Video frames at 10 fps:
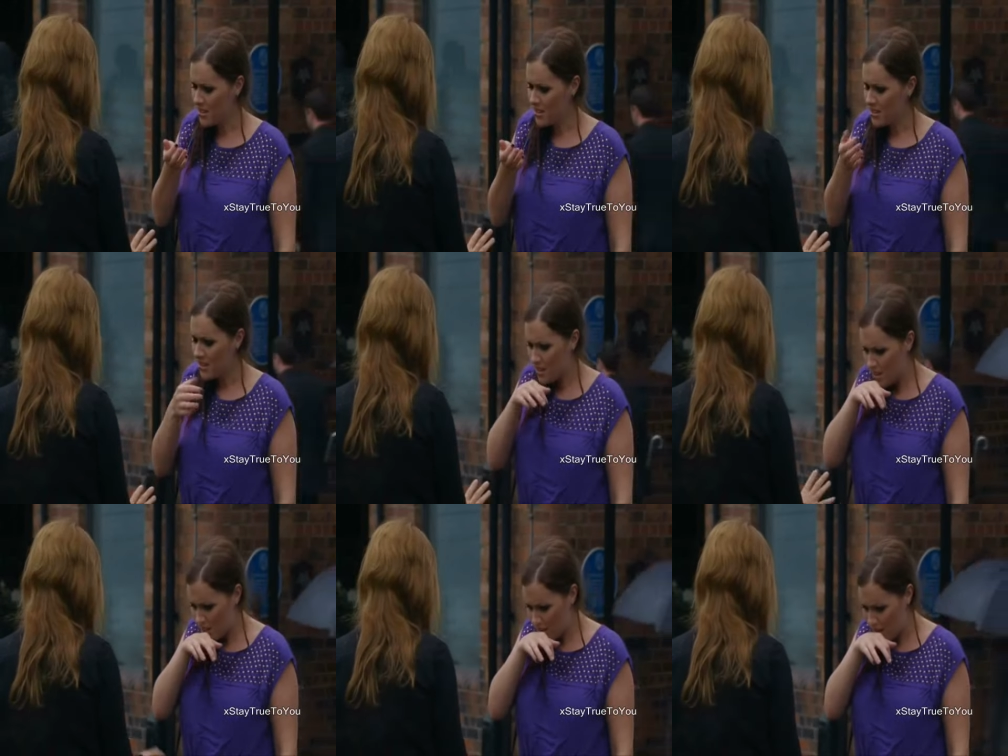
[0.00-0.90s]
technically
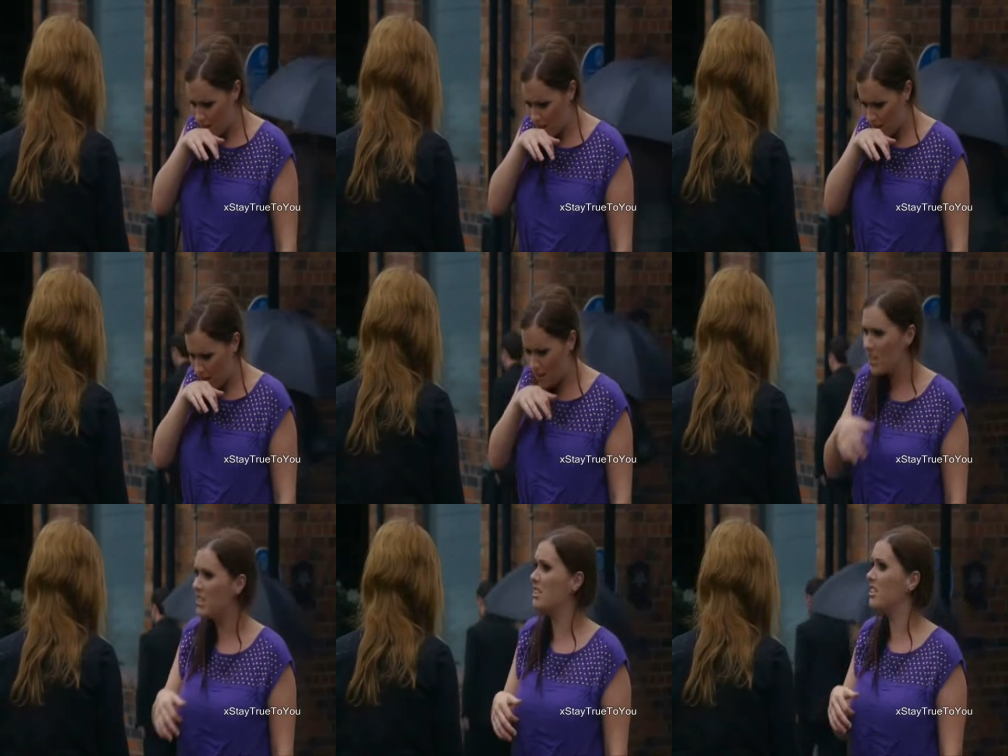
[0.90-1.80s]
your birthday.
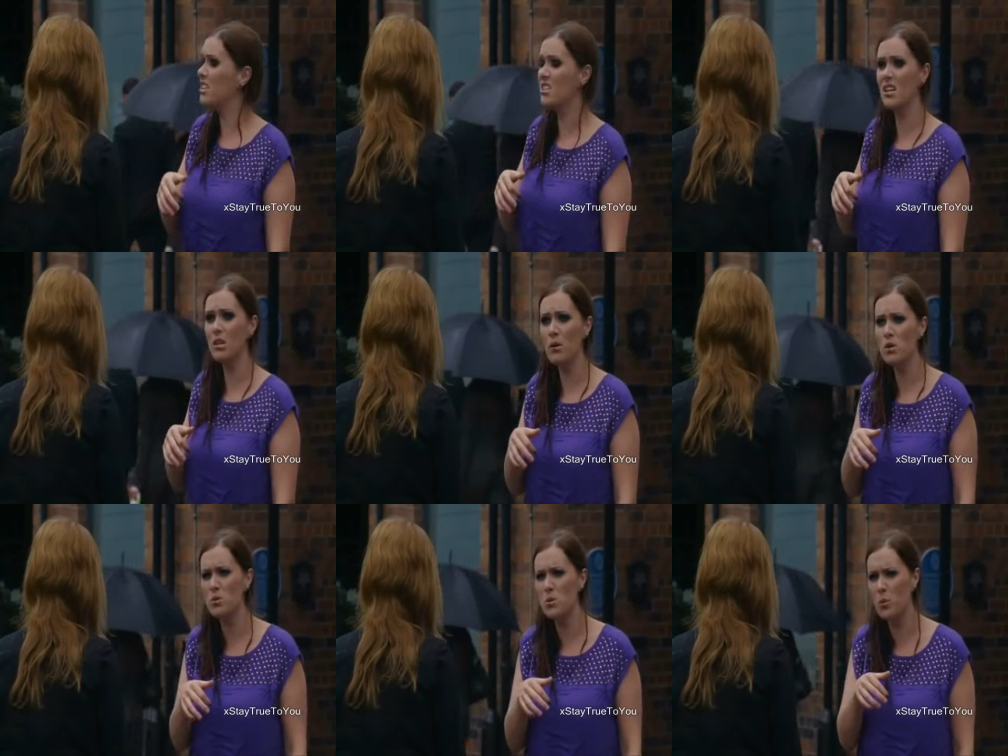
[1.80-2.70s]
did you see the
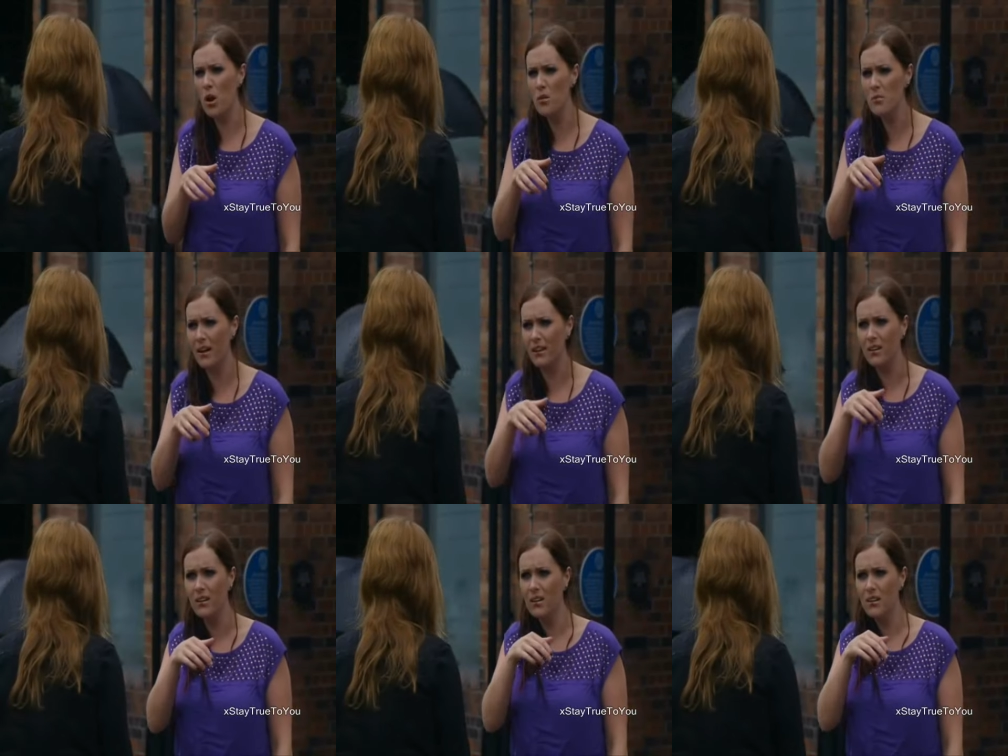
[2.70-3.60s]
way she was going on, man?
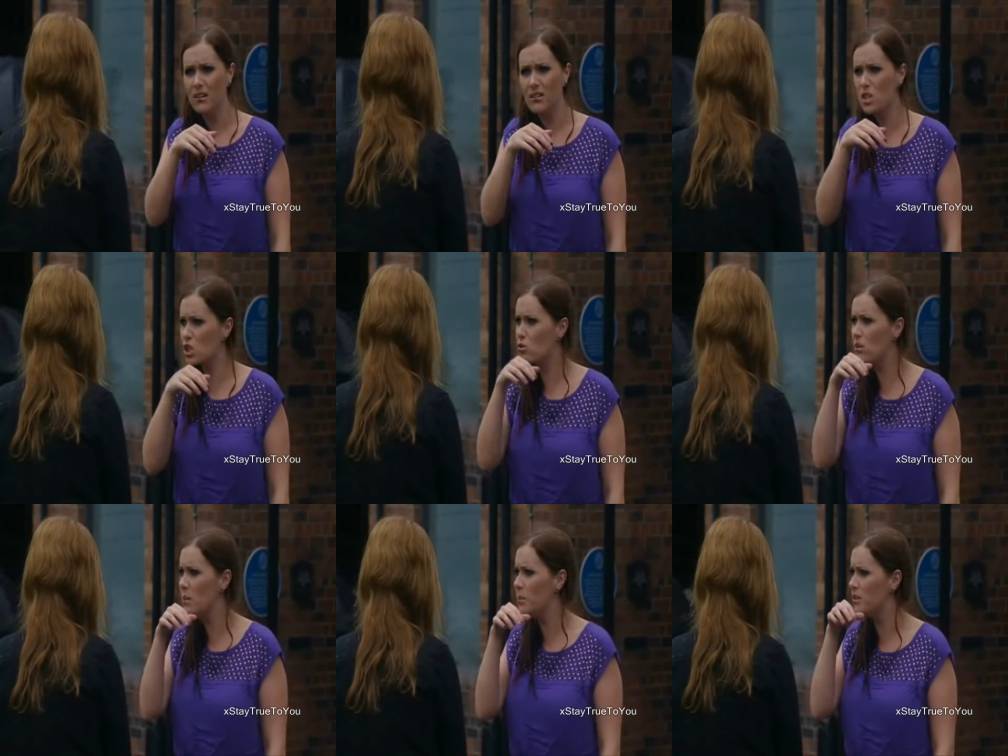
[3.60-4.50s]

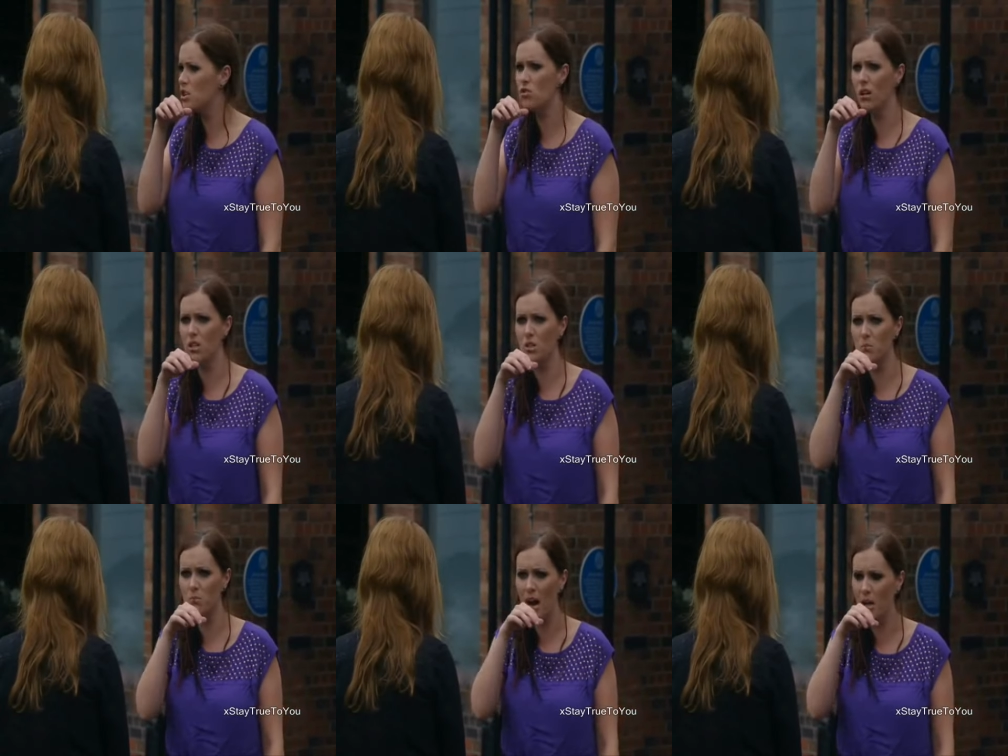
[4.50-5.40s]
Screaming in the street like
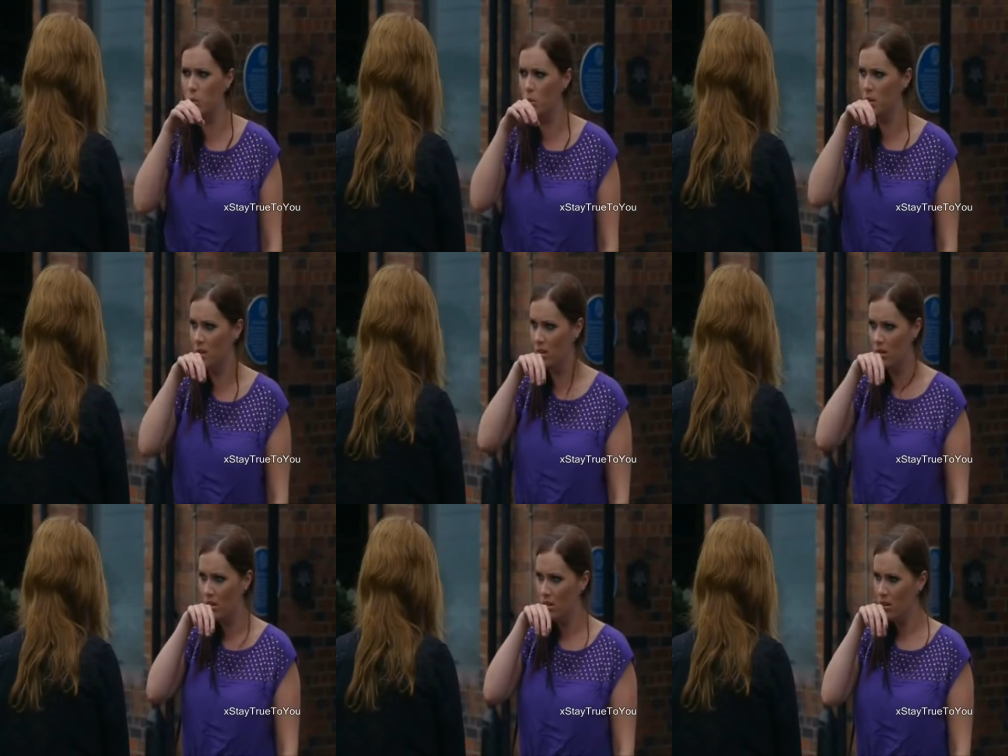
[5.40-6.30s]
some mad woman.
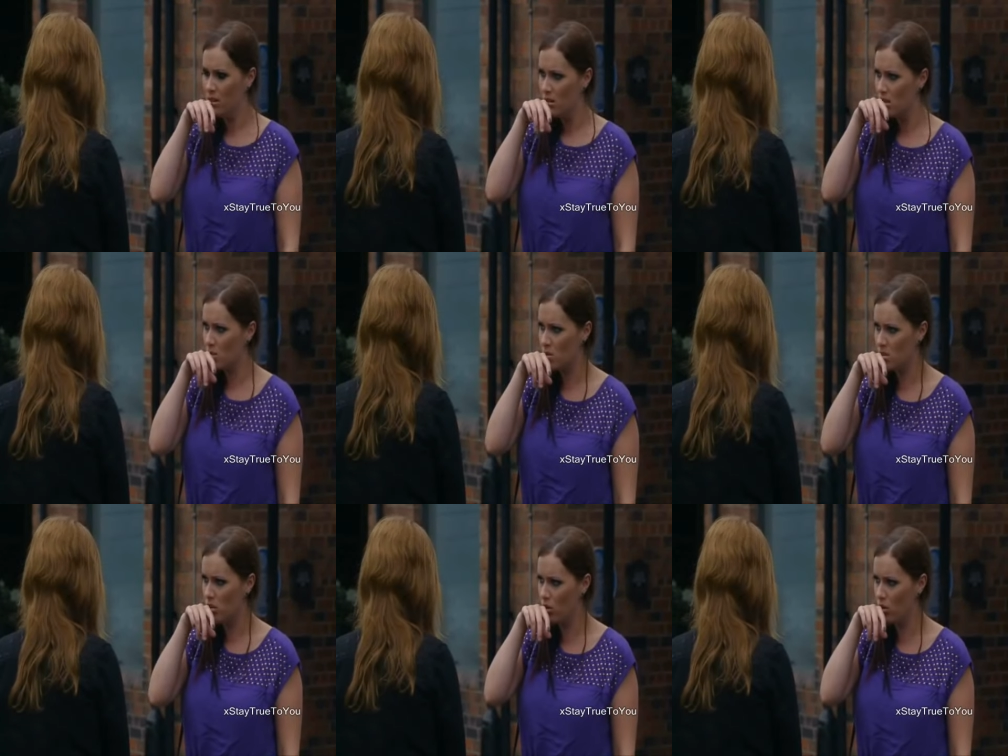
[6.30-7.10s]
She wants